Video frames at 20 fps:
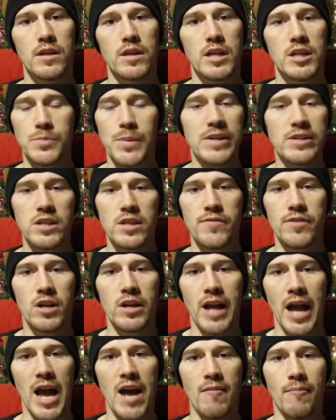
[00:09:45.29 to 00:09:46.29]
Especially if you're
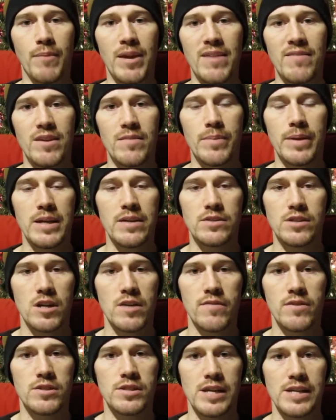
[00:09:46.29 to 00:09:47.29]
going to have PvP
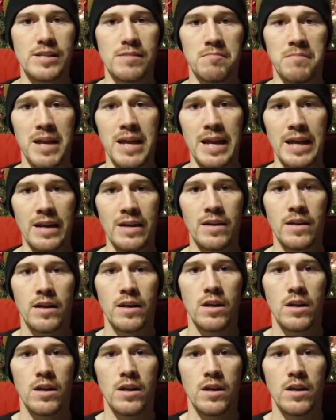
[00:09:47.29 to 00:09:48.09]
servers as a main,